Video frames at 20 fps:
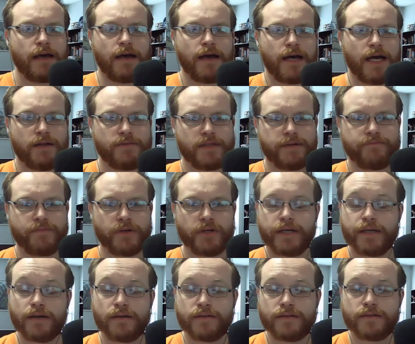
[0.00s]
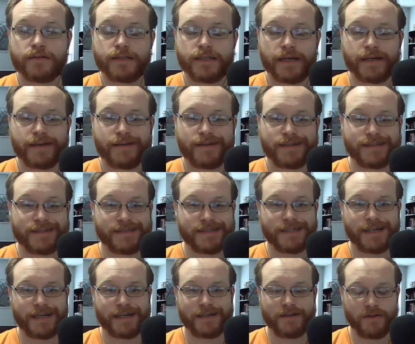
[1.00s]
Them playing on their second
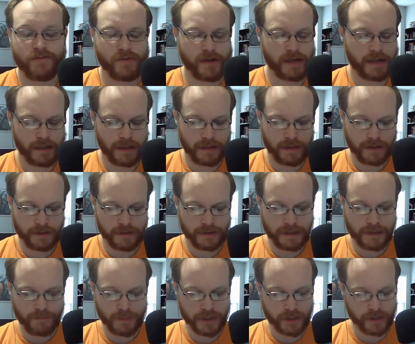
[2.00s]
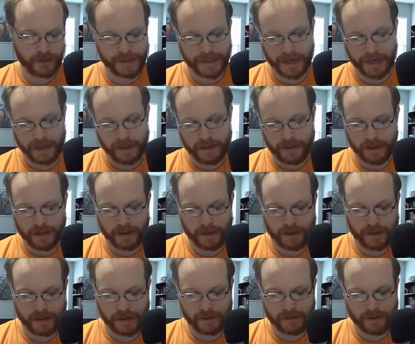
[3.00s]
consecutive leap year day
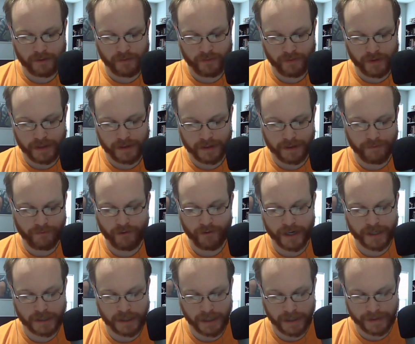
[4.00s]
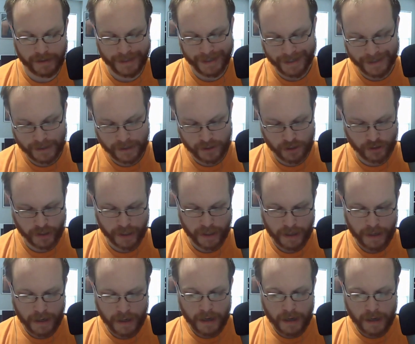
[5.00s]
and their fifth in franchise history.